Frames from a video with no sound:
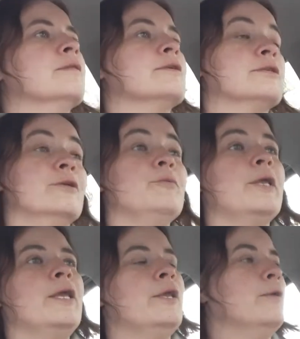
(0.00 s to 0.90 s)
They're still
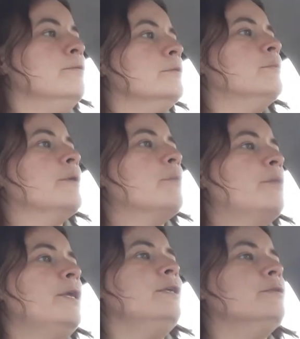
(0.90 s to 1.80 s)
being used by the
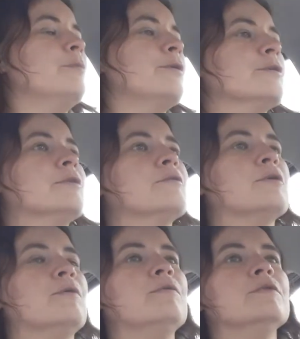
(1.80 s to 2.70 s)
bees, because
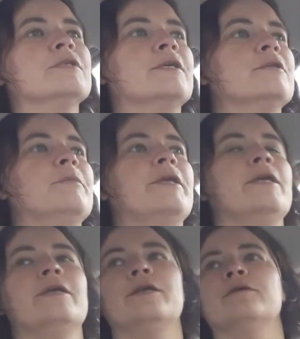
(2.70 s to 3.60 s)
those holes tend to
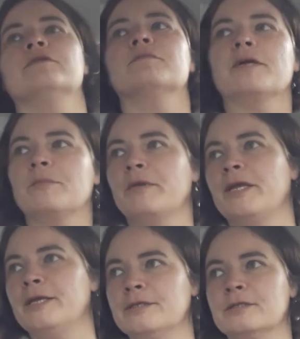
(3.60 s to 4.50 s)
be used by the
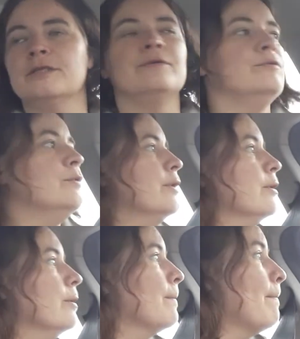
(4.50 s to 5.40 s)
bees
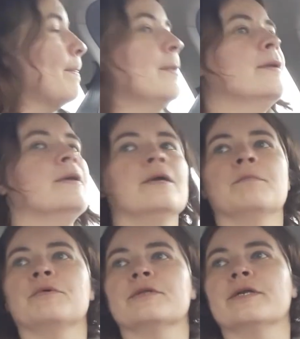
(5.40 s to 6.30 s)
to
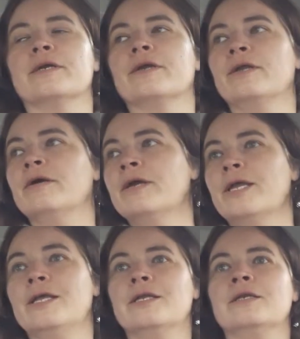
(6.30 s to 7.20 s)
put their young
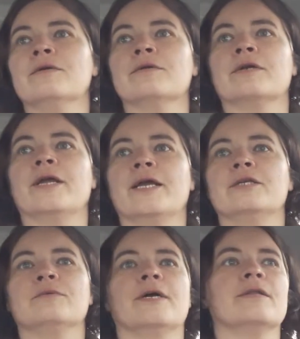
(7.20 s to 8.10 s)
in, or their
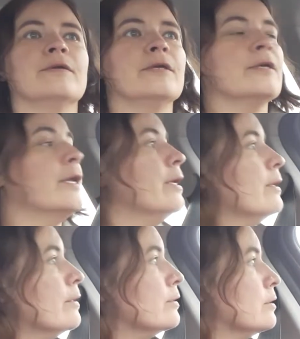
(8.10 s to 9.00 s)
eggs rather.
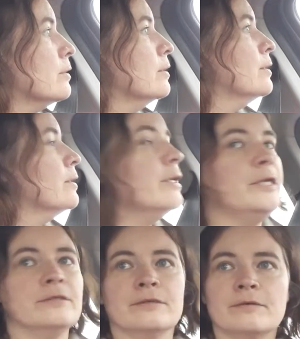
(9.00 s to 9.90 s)
And I
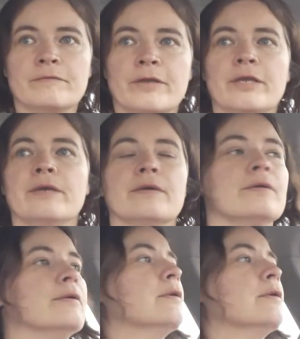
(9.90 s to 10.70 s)
need to go over here.